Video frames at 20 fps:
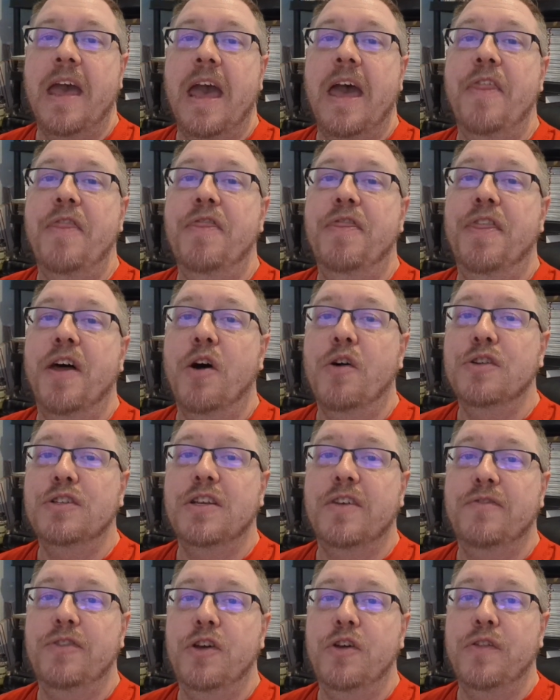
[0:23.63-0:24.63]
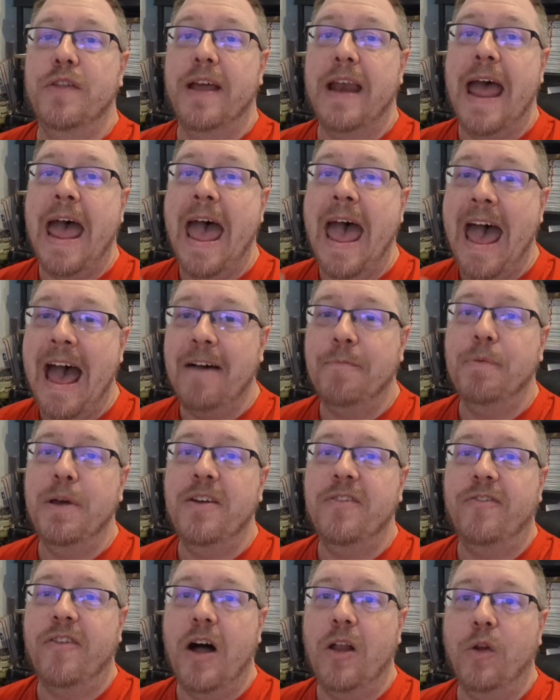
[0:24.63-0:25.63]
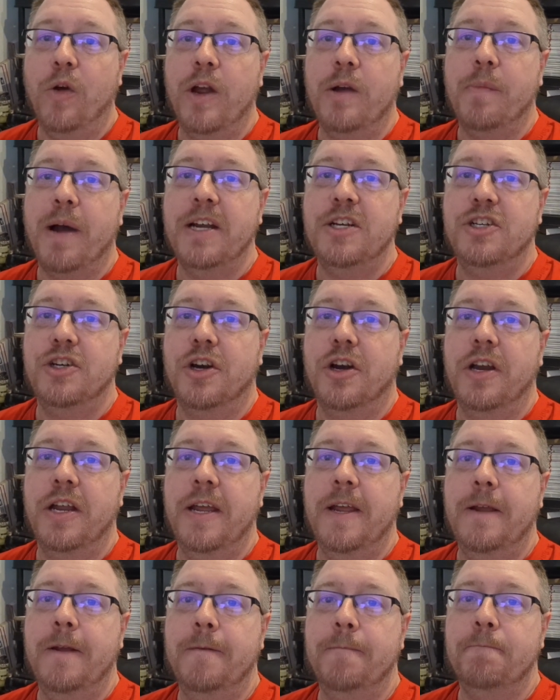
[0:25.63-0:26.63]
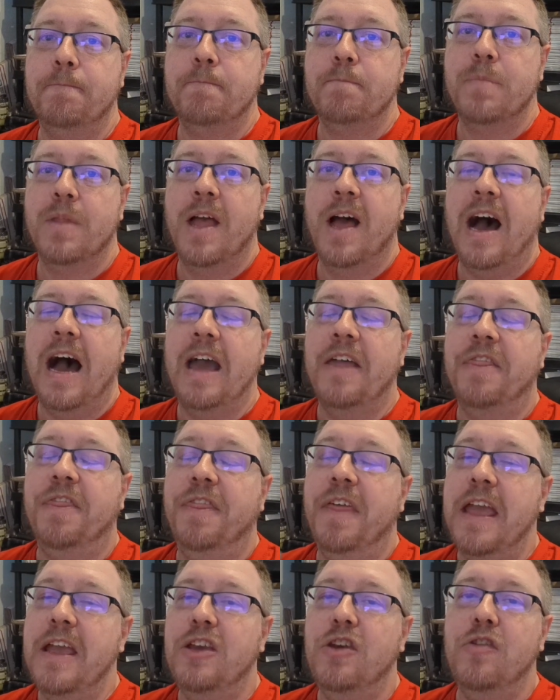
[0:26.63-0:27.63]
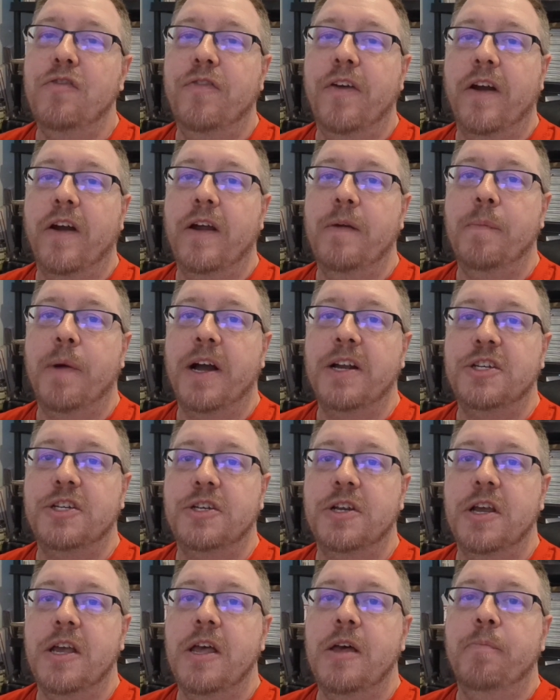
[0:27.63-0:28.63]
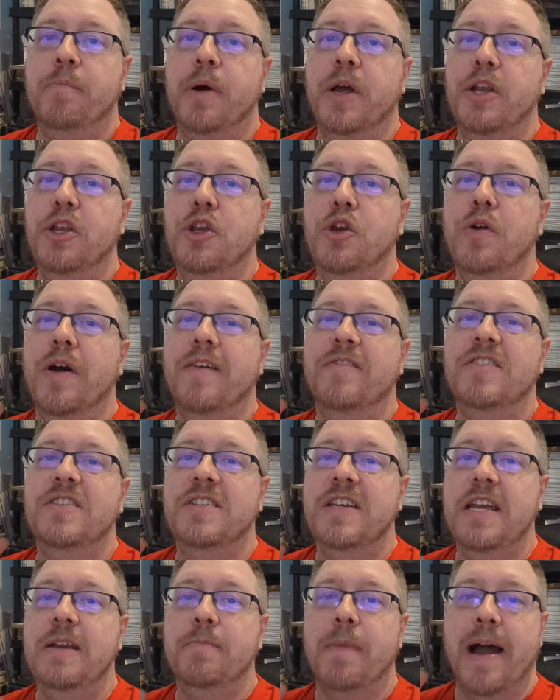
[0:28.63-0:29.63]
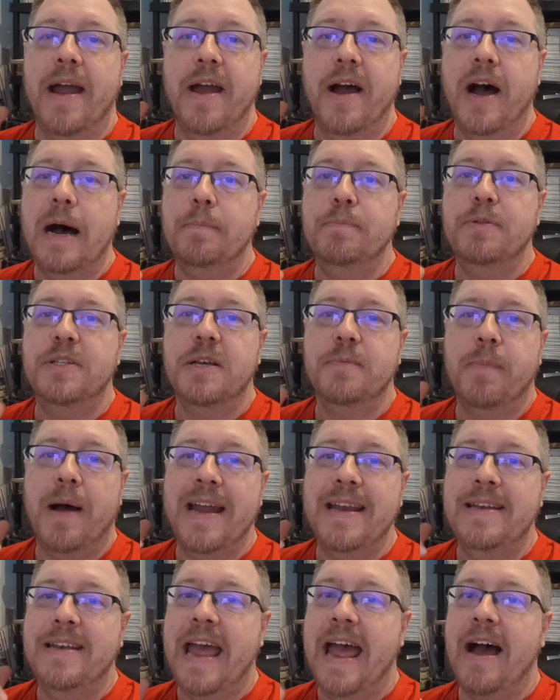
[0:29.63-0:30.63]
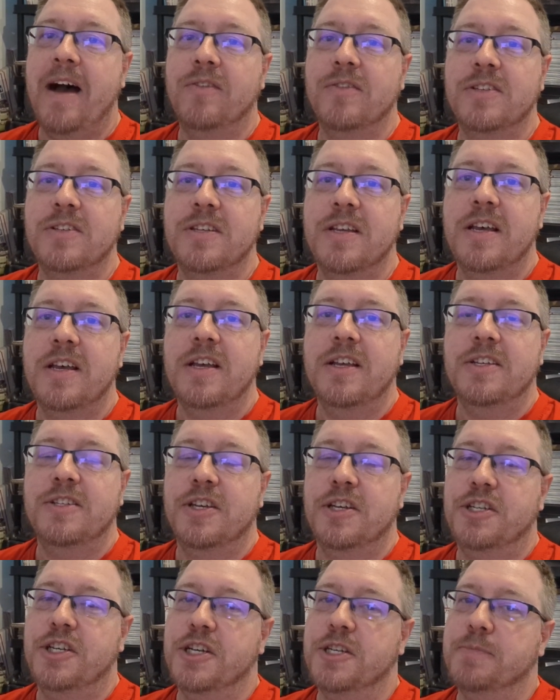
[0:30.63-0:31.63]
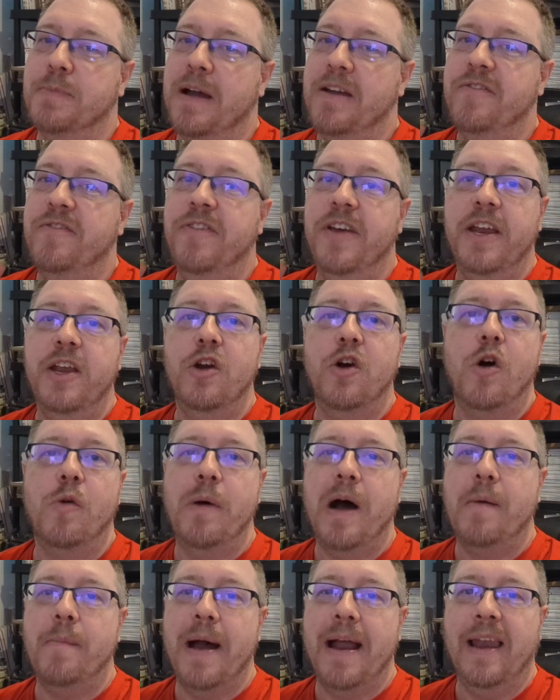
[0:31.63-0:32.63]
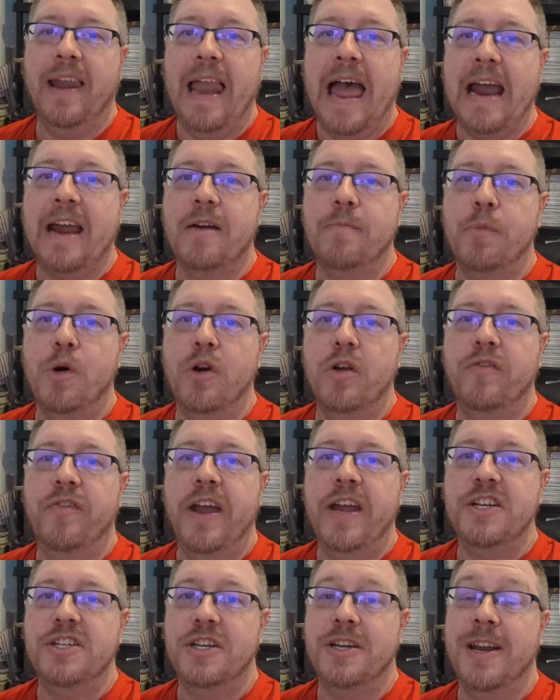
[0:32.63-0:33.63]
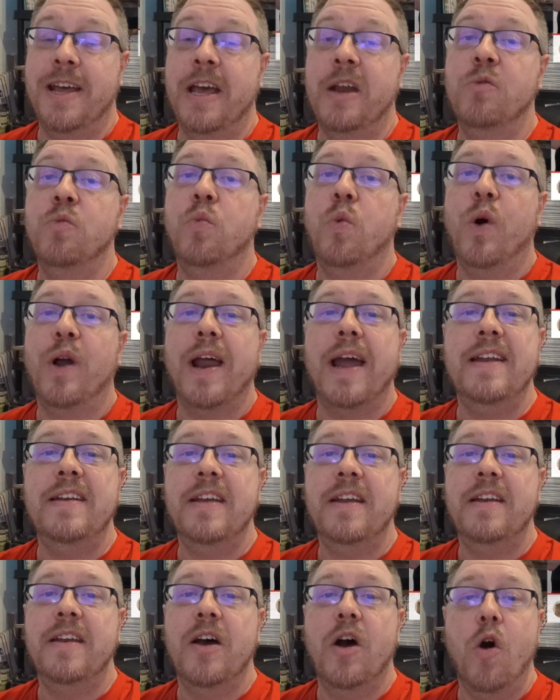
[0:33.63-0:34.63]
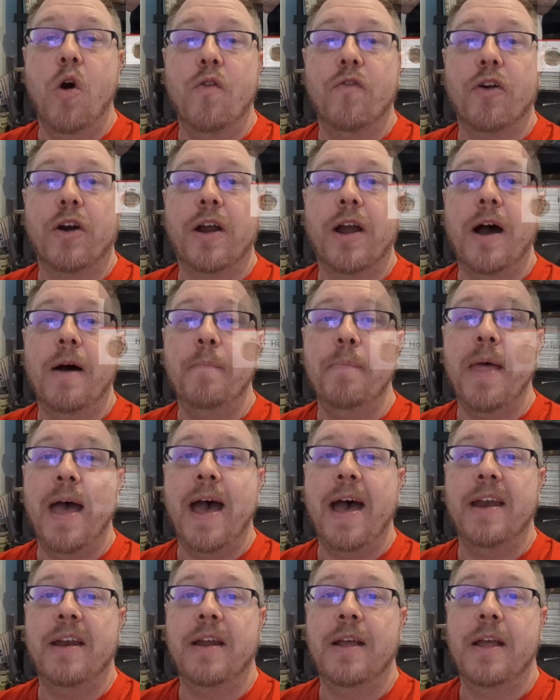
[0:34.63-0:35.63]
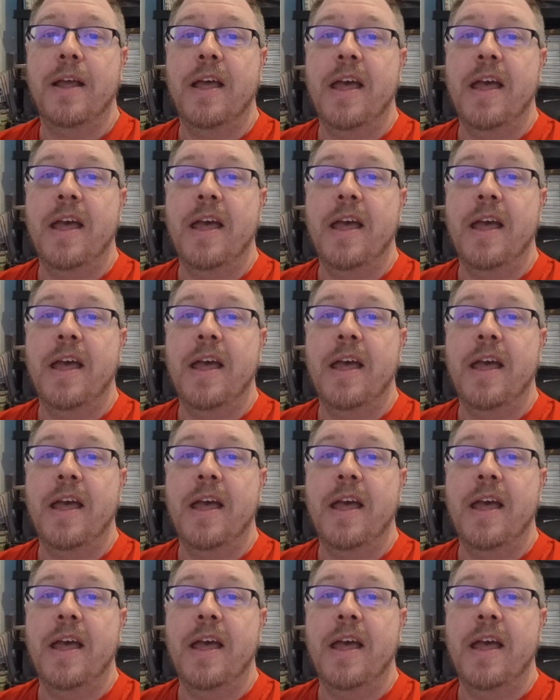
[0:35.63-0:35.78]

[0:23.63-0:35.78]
And those of you that have been following my journey, I thank you very much, but you have seen my ups and my downs, such as my video about my lack of motivation and what I did to overcome that.